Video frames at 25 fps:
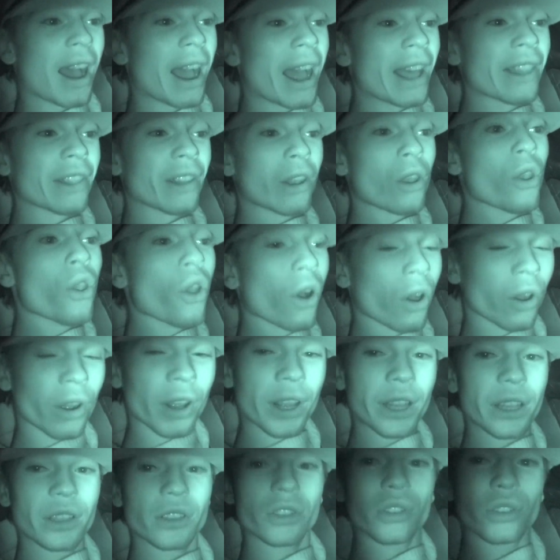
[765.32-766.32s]
and the
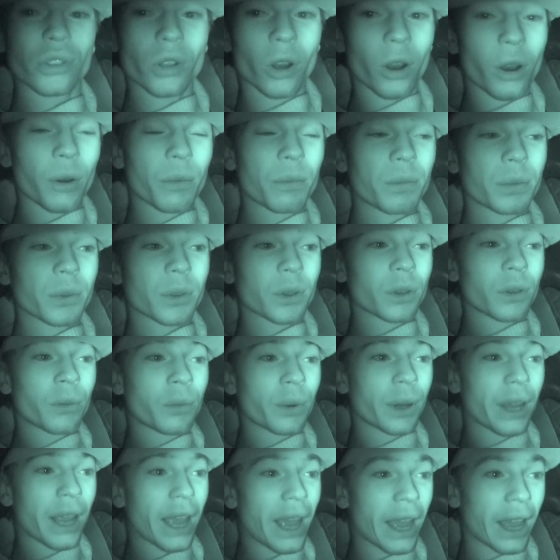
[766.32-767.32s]
longest stop
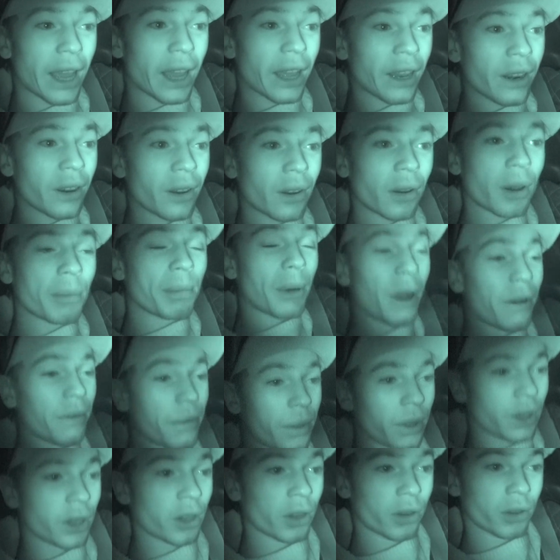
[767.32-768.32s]
we had, apart
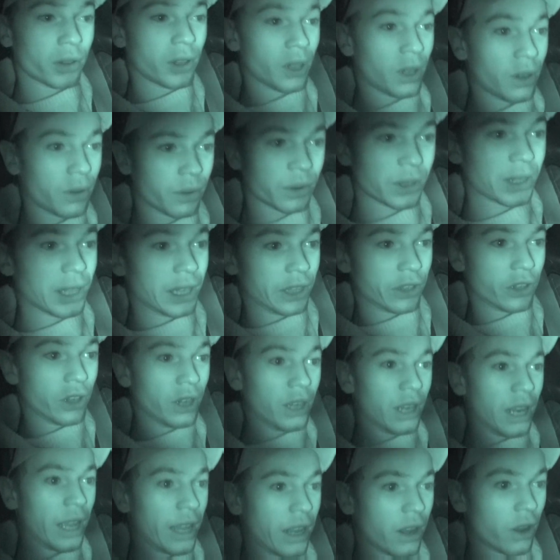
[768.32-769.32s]
from the Yotan, was
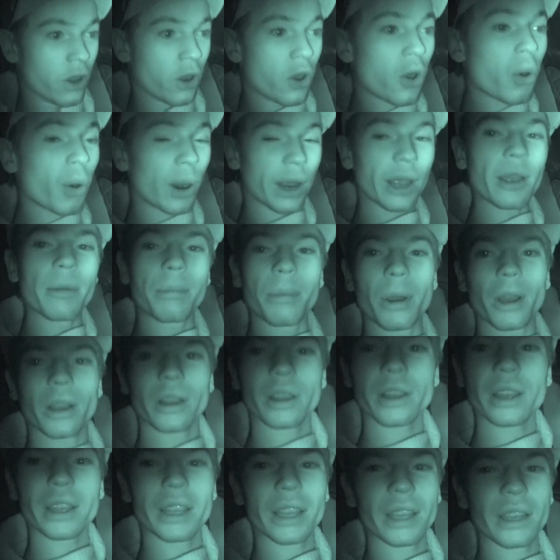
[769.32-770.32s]
literally like a quick
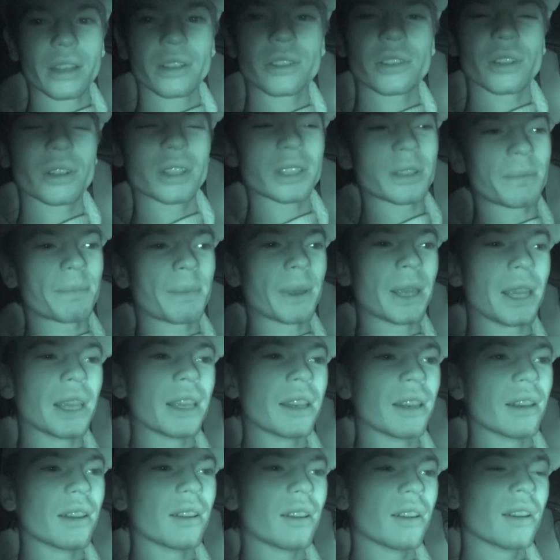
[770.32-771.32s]
Burger King. So it's
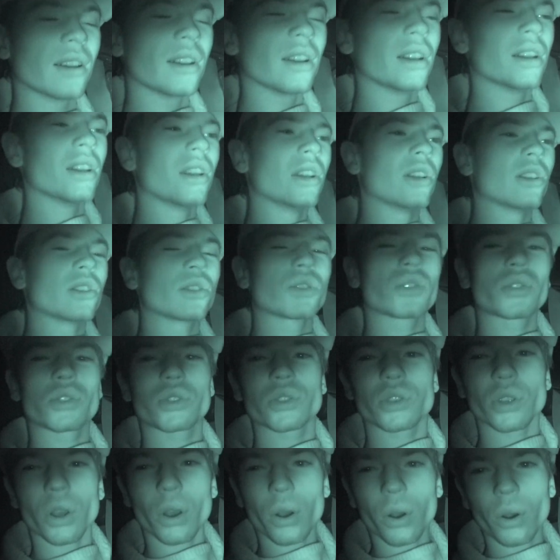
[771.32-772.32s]
been
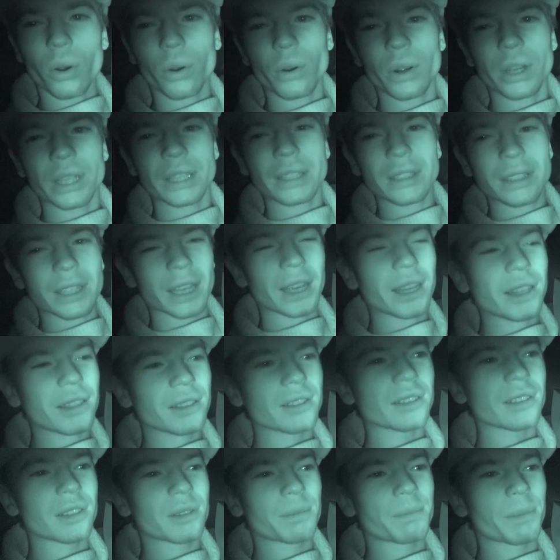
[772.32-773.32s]
so
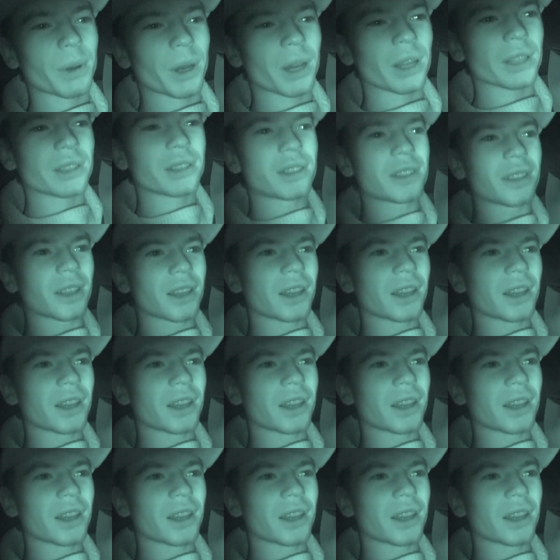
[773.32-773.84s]
intense, but